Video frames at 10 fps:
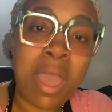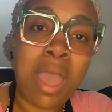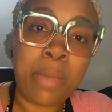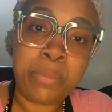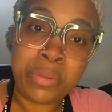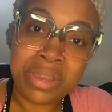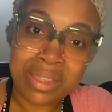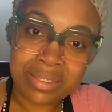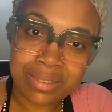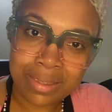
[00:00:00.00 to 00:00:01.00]
I'm putting it
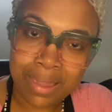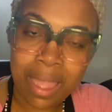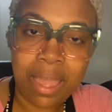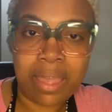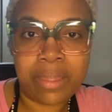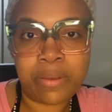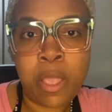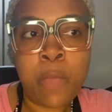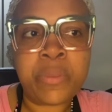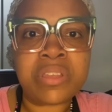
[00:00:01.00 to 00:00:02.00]
into God
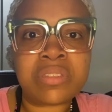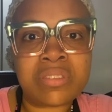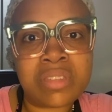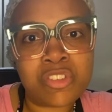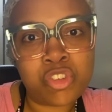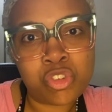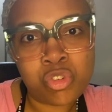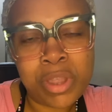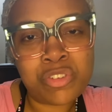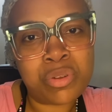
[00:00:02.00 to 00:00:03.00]
because it says your
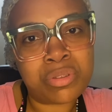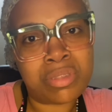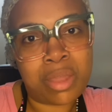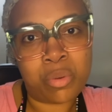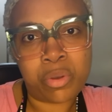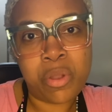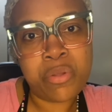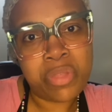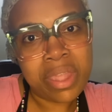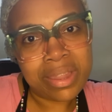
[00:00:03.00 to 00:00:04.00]
treasure is not on
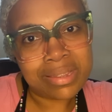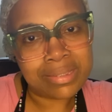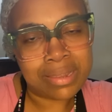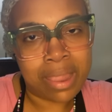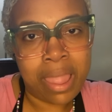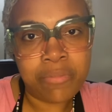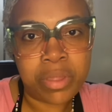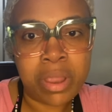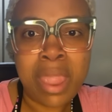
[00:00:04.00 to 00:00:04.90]
earth, it's in heaven.